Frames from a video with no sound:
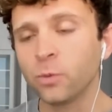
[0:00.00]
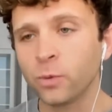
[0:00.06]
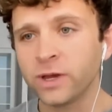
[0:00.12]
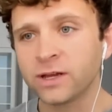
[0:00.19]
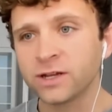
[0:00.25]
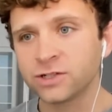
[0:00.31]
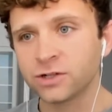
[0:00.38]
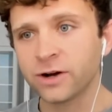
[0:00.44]
It
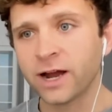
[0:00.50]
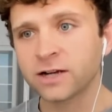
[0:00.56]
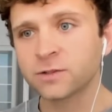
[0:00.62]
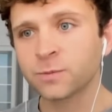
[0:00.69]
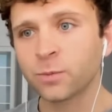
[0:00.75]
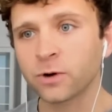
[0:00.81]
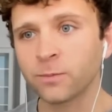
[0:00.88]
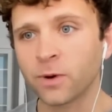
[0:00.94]
weakens your
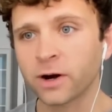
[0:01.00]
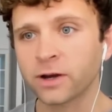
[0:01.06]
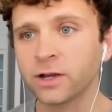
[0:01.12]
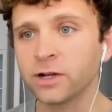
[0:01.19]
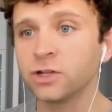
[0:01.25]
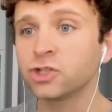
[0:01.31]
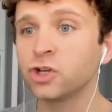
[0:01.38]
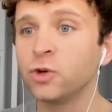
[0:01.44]
export
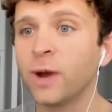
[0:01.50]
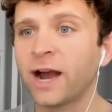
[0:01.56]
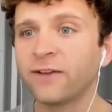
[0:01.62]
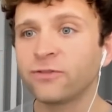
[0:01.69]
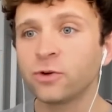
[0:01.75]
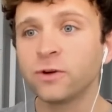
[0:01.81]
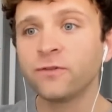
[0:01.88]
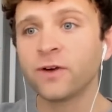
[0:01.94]
market. So you
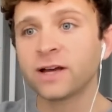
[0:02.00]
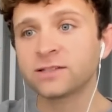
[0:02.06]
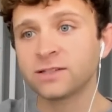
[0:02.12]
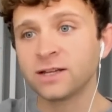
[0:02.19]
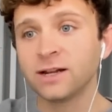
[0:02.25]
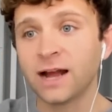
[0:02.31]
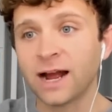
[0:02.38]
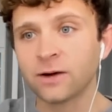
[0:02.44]
have to
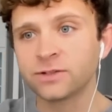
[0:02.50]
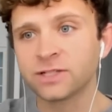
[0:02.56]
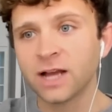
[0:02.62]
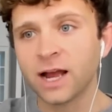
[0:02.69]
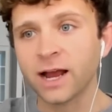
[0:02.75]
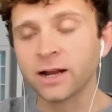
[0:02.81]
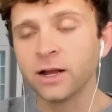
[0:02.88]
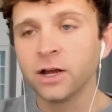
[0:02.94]
invest it
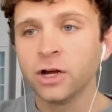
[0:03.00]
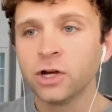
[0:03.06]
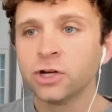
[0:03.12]
outside.